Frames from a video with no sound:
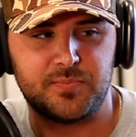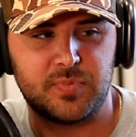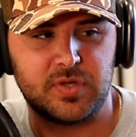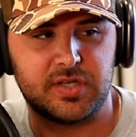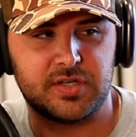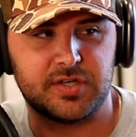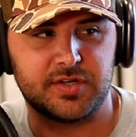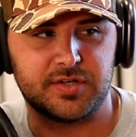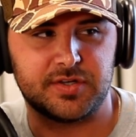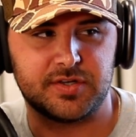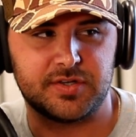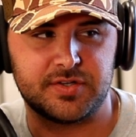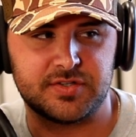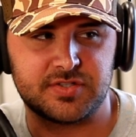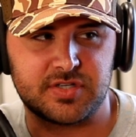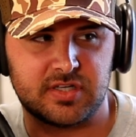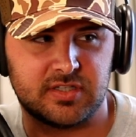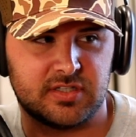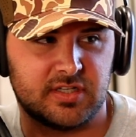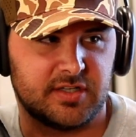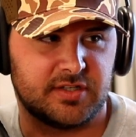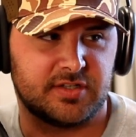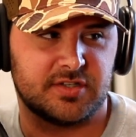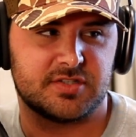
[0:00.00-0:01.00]
because
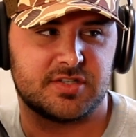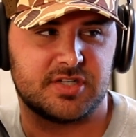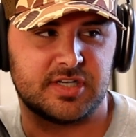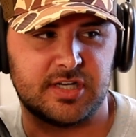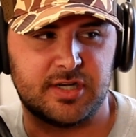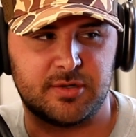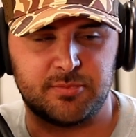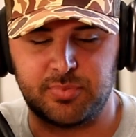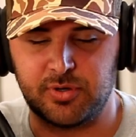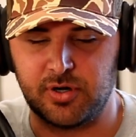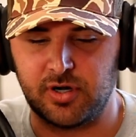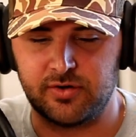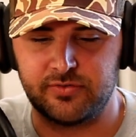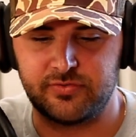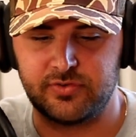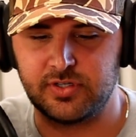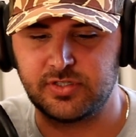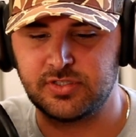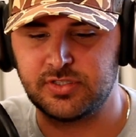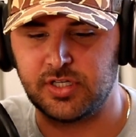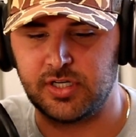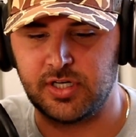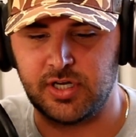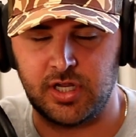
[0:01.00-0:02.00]
I'd like to say I'm perfect.